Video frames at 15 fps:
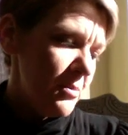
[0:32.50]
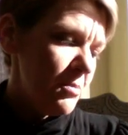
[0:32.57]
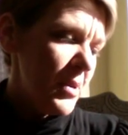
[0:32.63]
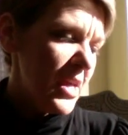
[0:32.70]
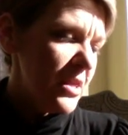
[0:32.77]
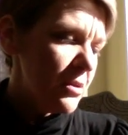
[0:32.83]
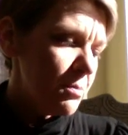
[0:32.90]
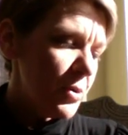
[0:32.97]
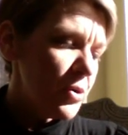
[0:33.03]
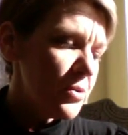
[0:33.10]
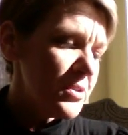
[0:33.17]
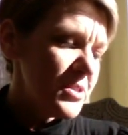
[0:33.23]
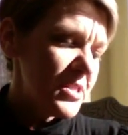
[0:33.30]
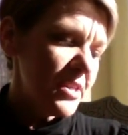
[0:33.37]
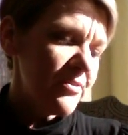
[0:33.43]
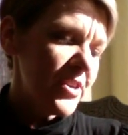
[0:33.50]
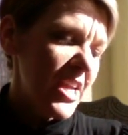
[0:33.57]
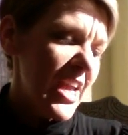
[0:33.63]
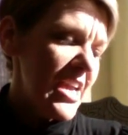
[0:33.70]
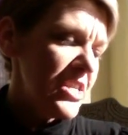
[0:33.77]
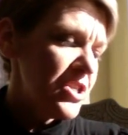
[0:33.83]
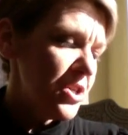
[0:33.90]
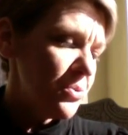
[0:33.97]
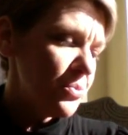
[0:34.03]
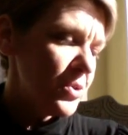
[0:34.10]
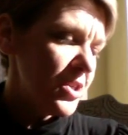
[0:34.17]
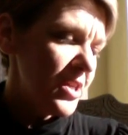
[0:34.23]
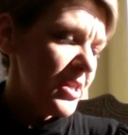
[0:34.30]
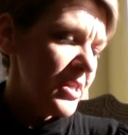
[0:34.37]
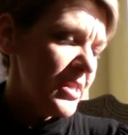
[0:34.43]
Make the poles of acacia
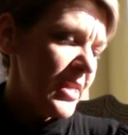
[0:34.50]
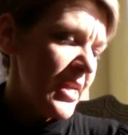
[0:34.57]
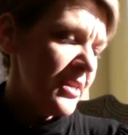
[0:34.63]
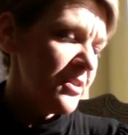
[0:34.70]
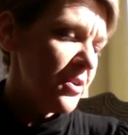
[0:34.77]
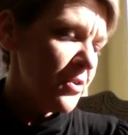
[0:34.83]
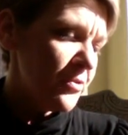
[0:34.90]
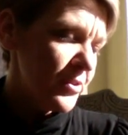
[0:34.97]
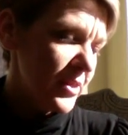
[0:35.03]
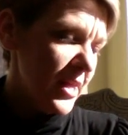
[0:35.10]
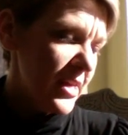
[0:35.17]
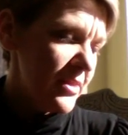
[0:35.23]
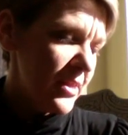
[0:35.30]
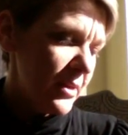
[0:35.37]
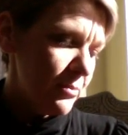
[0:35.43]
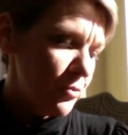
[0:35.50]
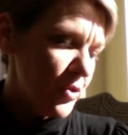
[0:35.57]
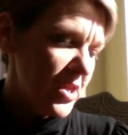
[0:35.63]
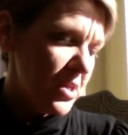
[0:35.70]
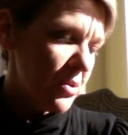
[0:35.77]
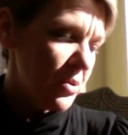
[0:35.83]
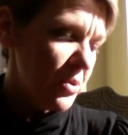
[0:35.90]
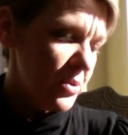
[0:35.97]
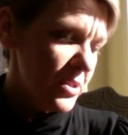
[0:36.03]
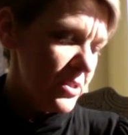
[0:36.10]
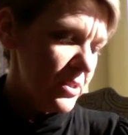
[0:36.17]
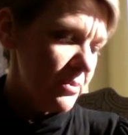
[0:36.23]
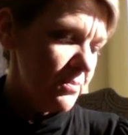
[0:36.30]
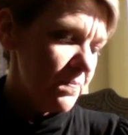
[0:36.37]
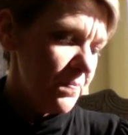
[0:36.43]
wood and overlay them with
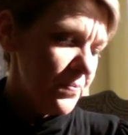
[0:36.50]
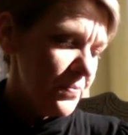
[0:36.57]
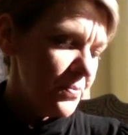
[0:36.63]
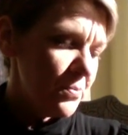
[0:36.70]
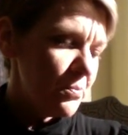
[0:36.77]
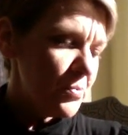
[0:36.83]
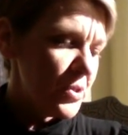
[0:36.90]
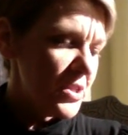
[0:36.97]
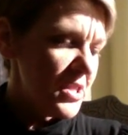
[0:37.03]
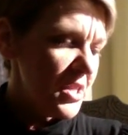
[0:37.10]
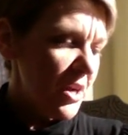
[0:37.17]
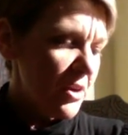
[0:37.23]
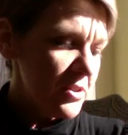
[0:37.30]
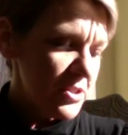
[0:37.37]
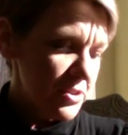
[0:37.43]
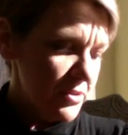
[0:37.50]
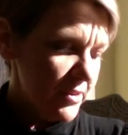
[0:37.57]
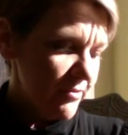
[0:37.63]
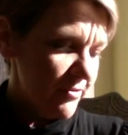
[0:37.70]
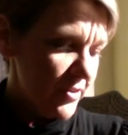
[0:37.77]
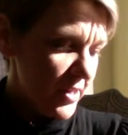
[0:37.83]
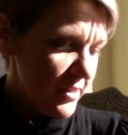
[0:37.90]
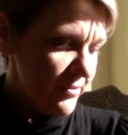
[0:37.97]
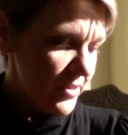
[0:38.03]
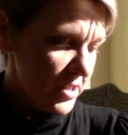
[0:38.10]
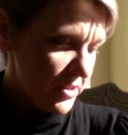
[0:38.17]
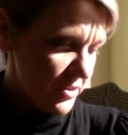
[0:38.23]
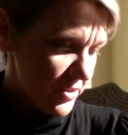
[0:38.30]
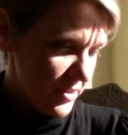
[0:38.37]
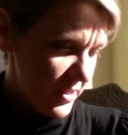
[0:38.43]
gold. Put the altar in front of the
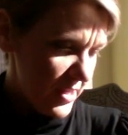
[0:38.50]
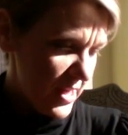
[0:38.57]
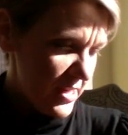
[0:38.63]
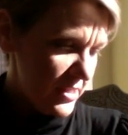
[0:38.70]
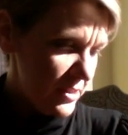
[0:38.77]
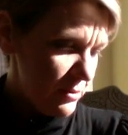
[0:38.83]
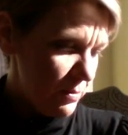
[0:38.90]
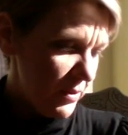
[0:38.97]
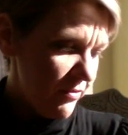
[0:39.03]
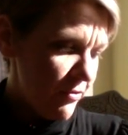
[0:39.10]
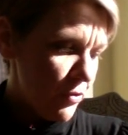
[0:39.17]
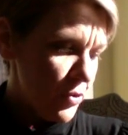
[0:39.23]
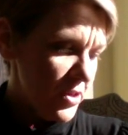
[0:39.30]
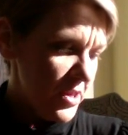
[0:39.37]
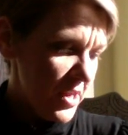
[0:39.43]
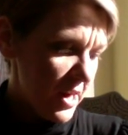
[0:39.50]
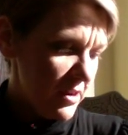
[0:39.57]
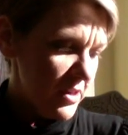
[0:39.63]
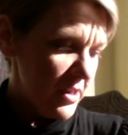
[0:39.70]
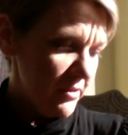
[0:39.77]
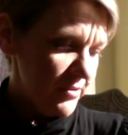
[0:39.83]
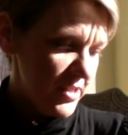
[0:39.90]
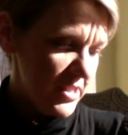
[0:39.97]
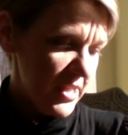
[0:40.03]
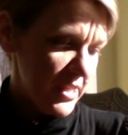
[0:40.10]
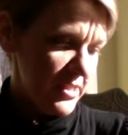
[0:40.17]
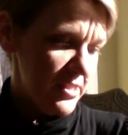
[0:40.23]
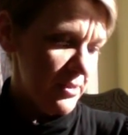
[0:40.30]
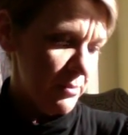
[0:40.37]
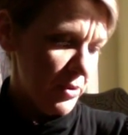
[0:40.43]
curtain that is before the ark of the
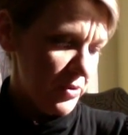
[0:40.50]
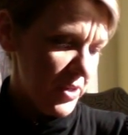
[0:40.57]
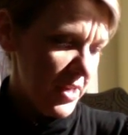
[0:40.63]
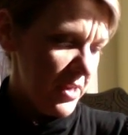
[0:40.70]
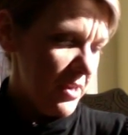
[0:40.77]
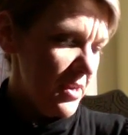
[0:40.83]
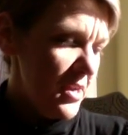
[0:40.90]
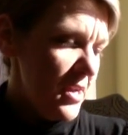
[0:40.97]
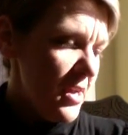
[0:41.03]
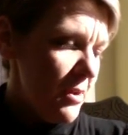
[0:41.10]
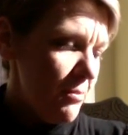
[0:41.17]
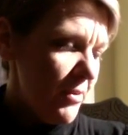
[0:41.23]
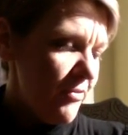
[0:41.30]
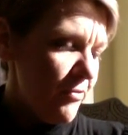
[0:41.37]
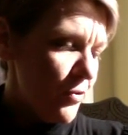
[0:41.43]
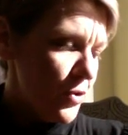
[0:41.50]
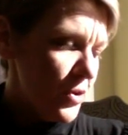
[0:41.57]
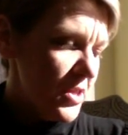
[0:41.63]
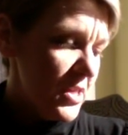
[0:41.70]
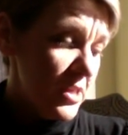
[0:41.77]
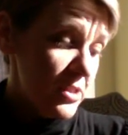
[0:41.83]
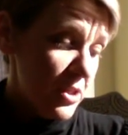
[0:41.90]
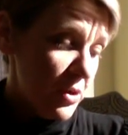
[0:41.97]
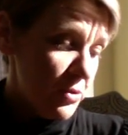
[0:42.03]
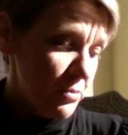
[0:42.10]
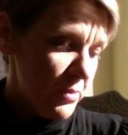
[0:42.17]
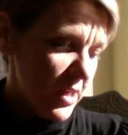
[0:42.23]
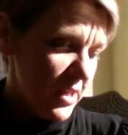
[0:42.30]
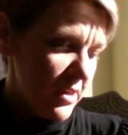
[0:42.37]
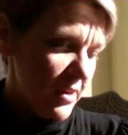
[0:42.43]
testimony, before the
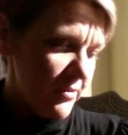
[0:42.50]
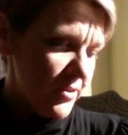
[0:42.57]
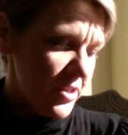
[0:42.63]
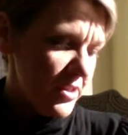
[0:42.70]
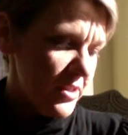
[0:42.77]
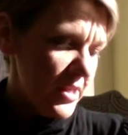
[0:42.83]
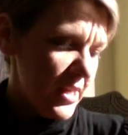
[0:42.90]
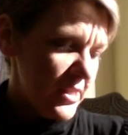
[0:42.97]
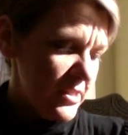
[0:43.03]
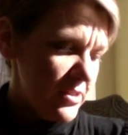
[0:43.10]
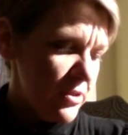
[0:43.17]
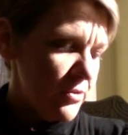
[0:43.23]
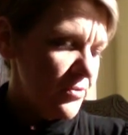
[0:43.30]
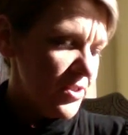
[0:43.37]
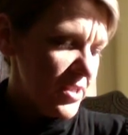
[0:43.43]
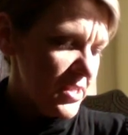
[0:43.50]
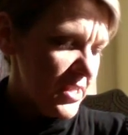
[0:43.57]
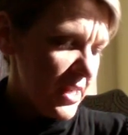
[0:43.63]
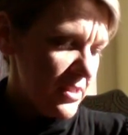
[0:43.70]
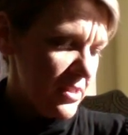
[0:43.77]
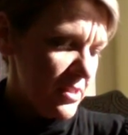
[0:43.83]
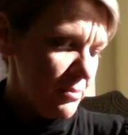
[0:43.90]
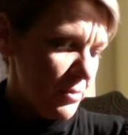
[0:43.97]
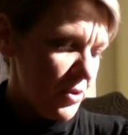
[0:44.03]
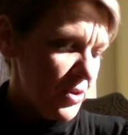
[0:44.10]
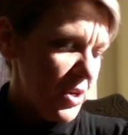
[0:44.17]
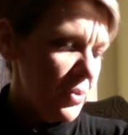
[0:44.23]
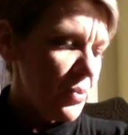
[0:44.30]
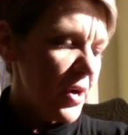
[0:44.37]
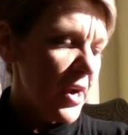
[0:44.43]
atonement cover that is over the
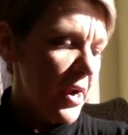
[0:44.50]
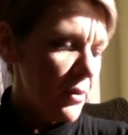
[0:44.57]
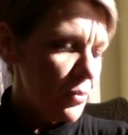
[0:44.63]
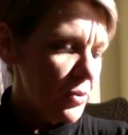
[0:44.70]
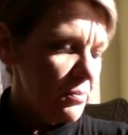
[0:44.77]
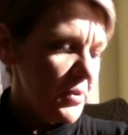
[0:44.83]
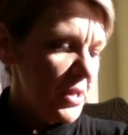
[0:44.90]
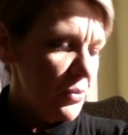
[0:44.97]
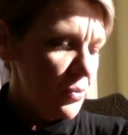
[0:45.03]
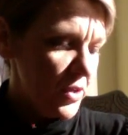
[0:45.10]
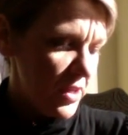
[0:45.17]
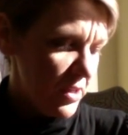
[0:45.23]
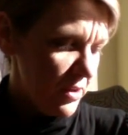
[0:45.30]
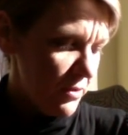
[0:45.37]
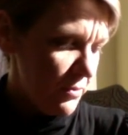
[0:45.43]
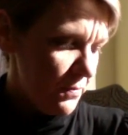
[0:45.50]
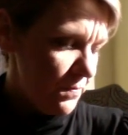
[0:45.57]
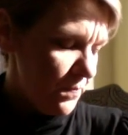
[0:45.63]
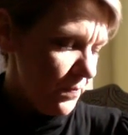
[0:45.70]
testimony, where I will meet with you.